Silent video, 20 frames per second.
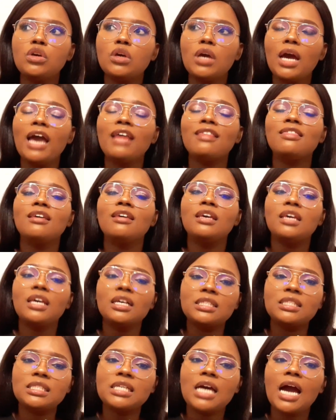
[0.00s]
I think
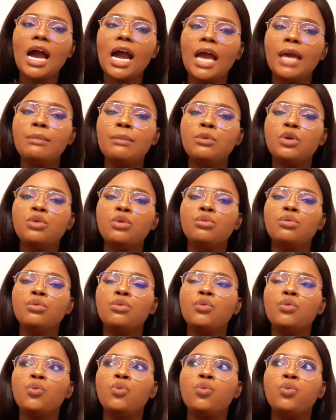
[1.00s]
it's time you,
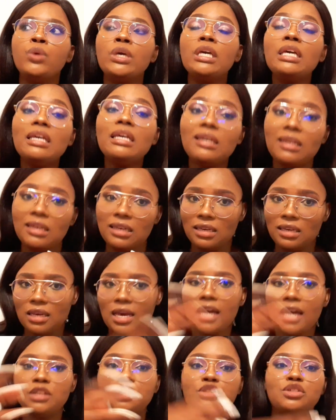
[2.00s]
we
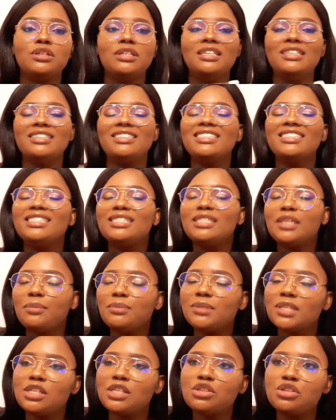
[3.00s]
actually
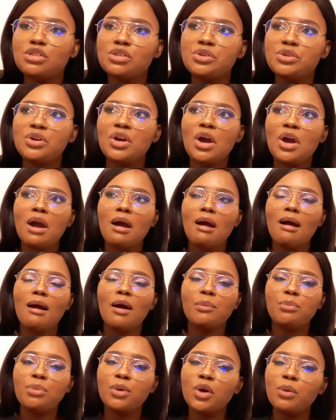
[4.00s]
stepped into our
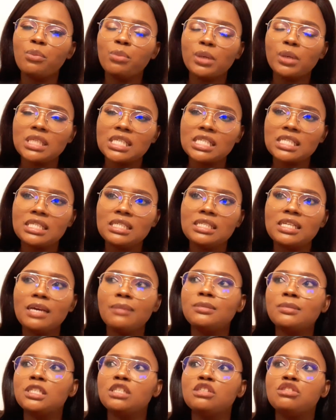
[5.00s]
purpose,
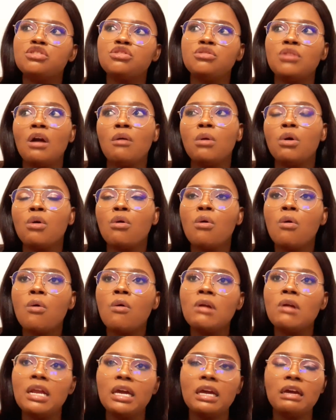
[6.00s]
stepped into our
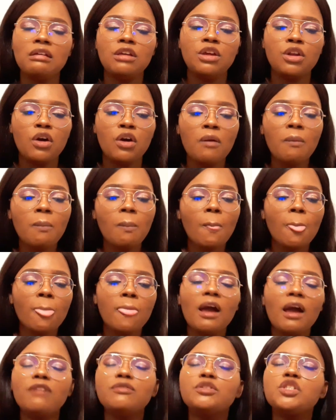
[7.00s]
calling, you know?
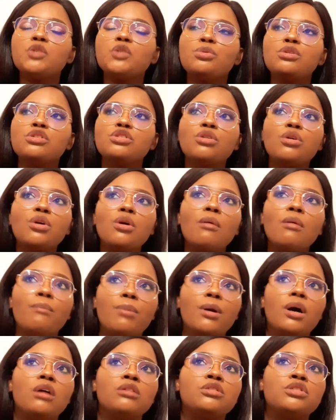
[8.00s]
I've just been so
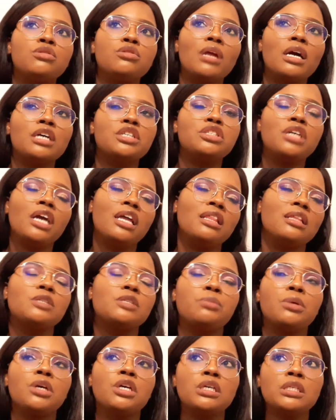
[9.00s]
compelled to like share this
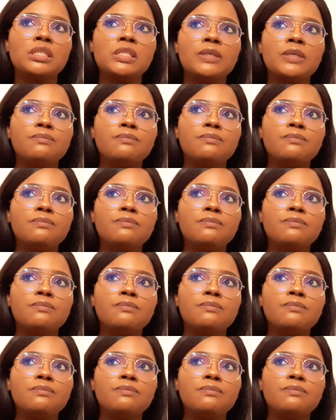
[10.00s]
because